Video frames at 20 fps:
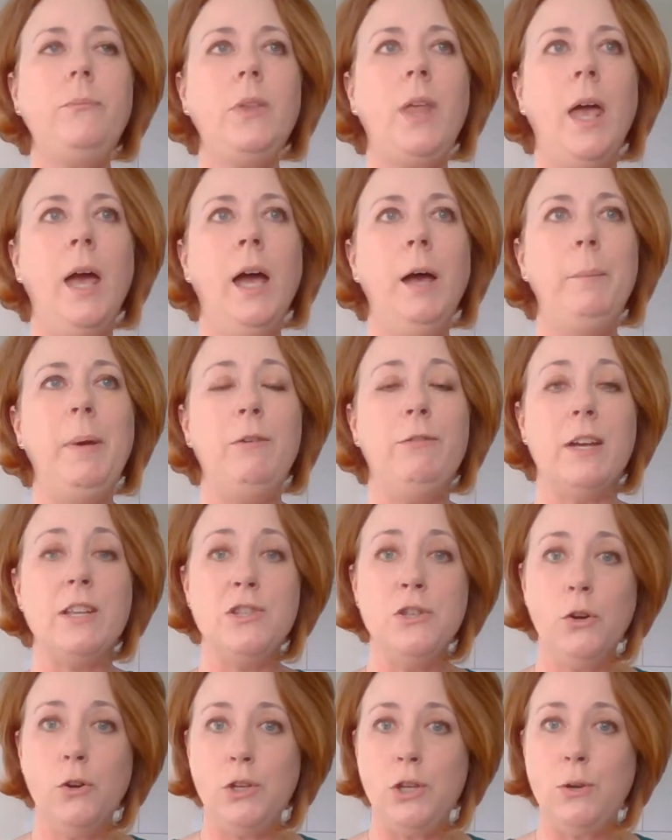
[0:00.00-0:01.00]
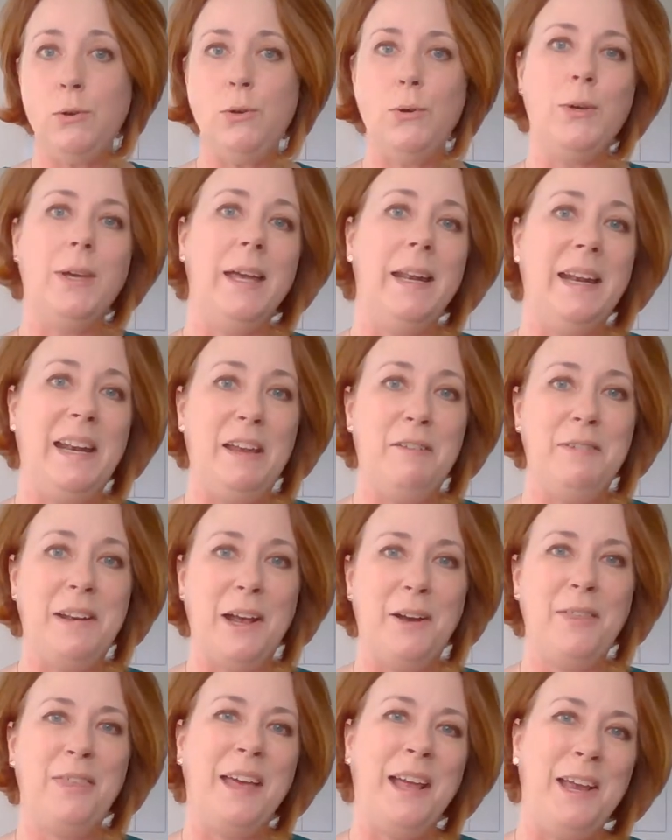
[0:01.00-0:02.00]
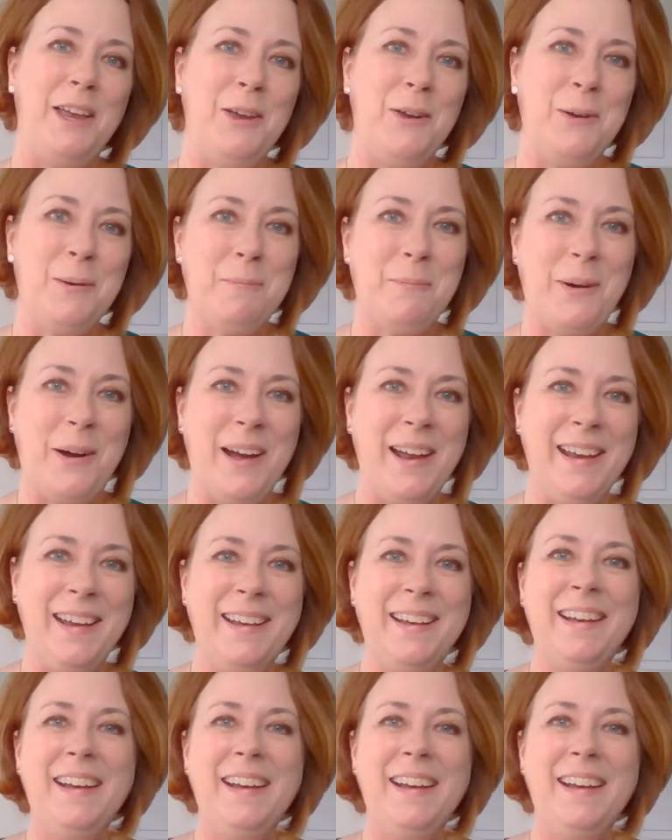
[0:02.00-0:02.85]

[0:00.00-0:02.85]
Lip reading: If that's not you, you can leave now. Thank you, goodbye.